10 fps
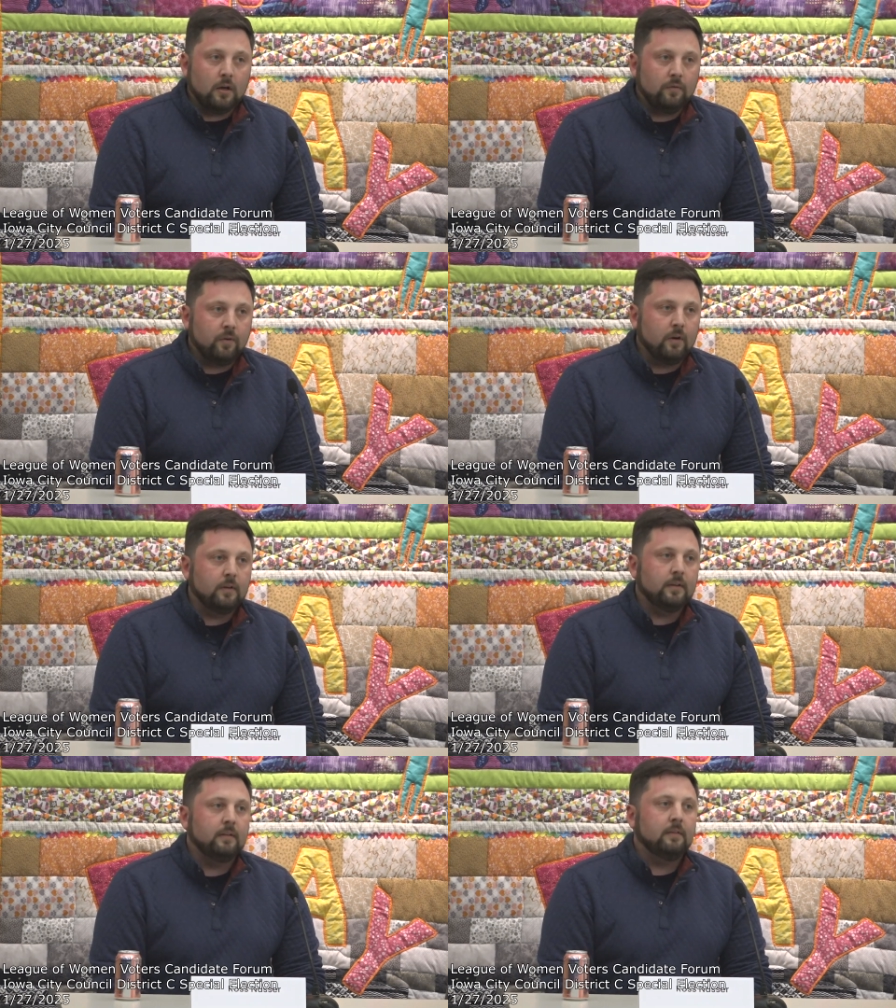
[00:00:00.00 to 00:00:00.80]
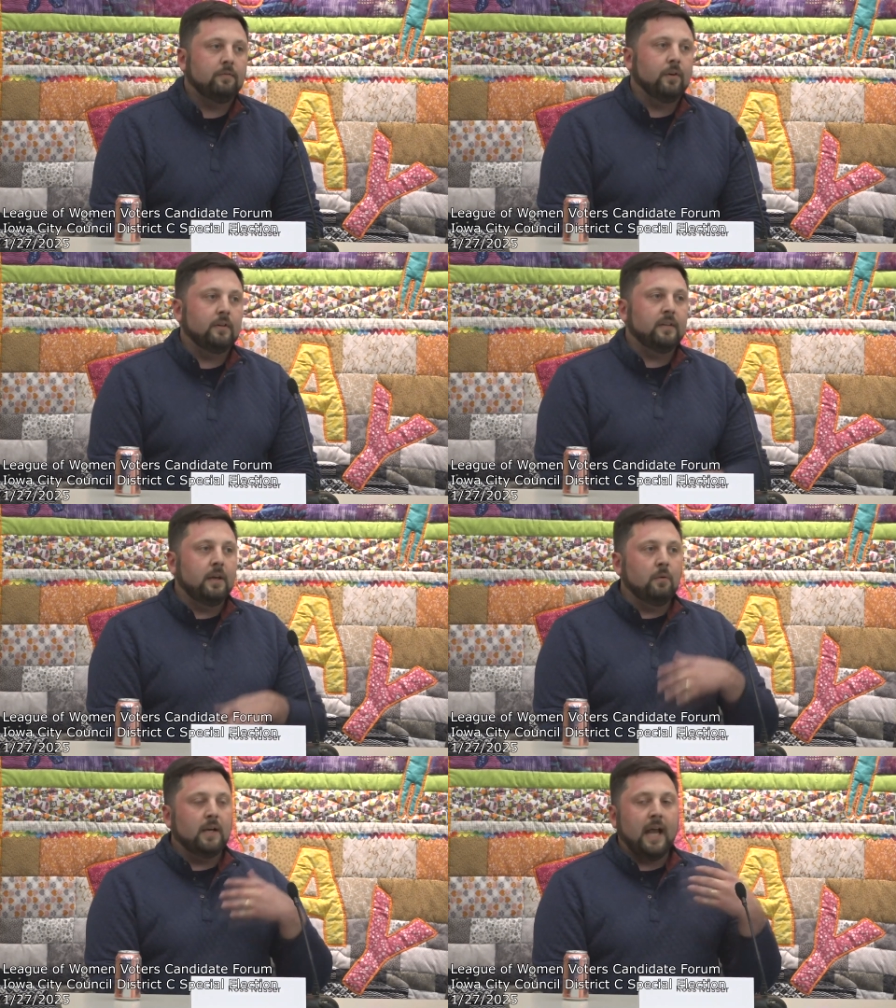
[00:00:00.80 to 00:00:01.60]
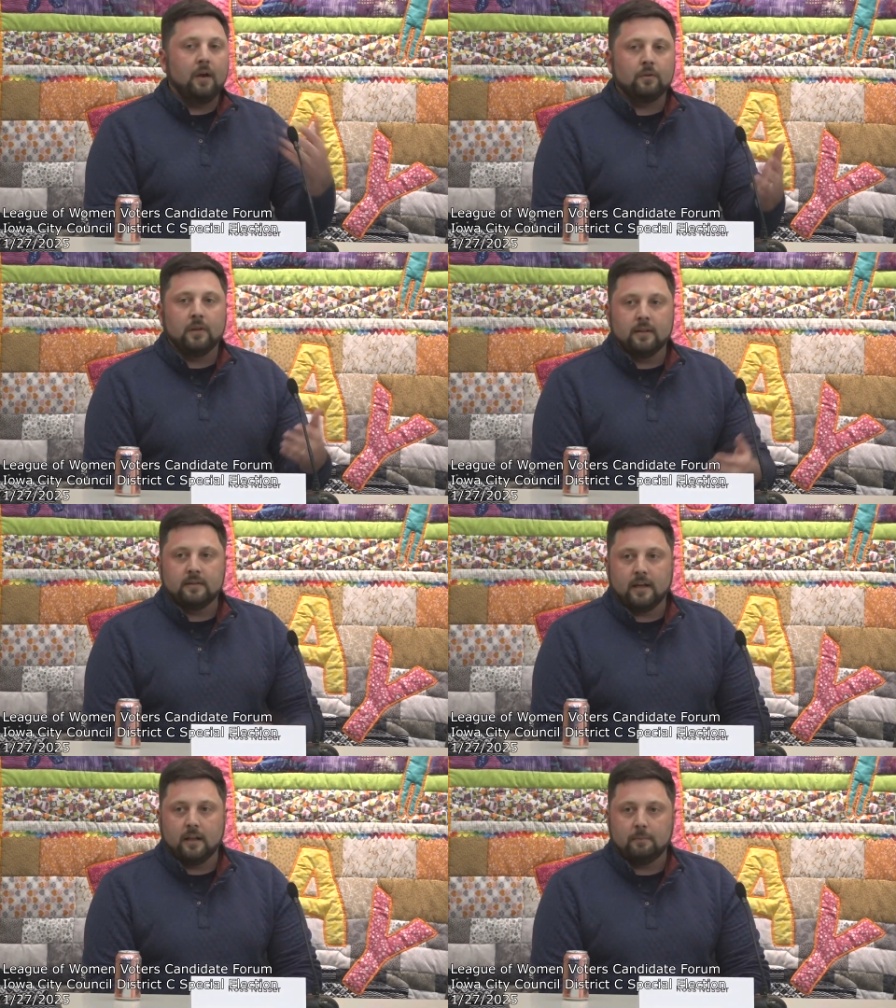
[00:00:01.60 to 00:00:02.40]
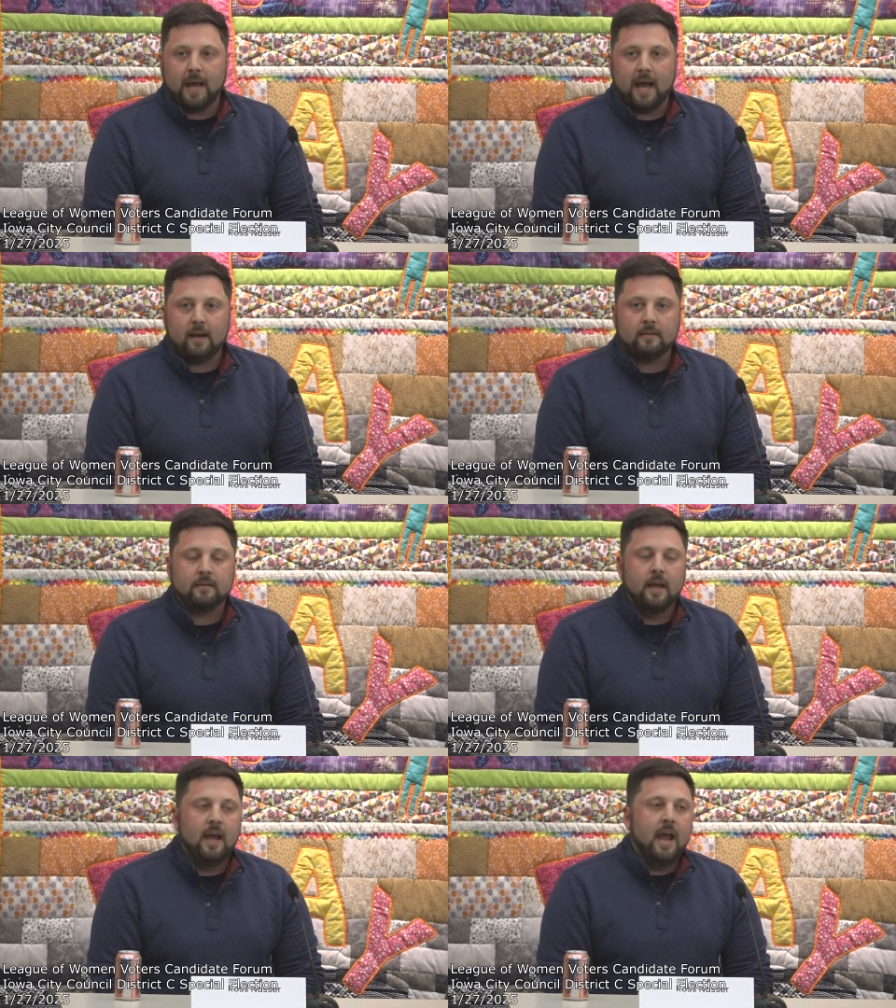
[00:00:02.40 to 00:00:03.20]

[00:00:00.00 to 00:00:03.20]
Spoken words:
for seeing what council has done in the past,